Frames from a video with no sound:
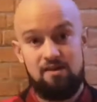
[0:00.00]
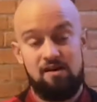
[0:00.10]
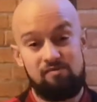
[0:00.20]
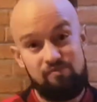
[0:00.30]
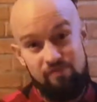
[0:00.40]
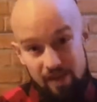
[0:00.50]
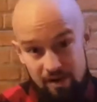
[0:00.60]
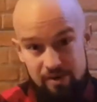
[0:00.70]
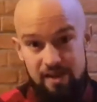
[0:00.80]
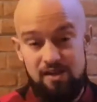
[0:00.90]
A
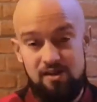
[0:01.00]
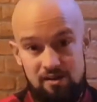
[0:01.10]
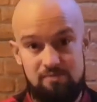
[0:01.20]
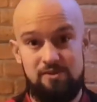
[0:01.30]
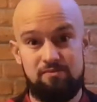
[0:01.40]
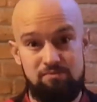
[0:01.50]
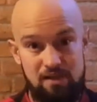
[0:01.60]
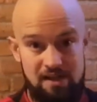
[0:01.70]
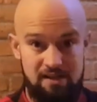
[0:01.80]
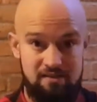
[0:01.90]
very common
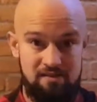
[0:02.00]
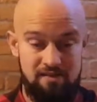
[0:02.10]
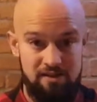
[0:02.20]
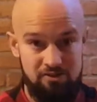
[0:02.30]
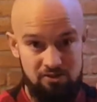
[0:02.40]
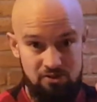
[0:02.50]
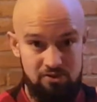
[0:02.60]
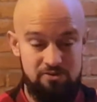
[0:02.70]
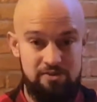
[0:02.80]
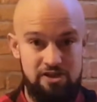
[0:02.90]
blend in the
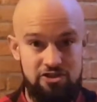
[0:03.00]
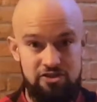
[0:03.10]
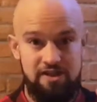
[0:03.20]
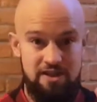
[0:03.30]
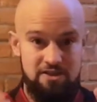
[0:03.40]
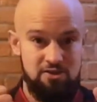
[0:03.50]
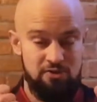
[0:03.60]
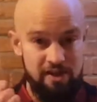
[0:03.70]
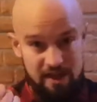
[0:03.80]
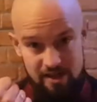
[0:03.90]
Douro region is
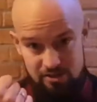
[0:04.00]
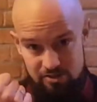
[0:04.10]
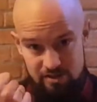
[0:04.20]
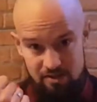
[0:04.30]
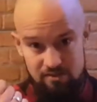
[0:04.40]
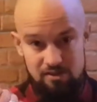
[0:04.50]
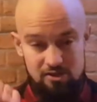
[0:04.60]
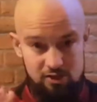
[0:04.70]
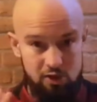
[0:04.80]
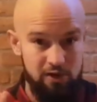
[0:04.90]
Touriga Nacional,
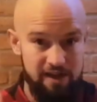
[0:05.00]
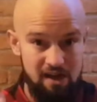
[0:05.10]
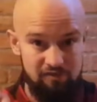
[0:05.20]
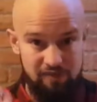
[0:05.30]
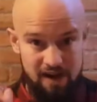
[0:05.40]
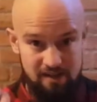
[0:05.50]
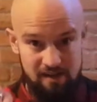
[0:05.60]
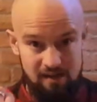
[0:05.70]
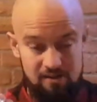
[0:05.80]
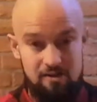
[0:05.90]
Touriga
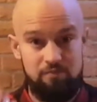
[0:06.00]
Franca,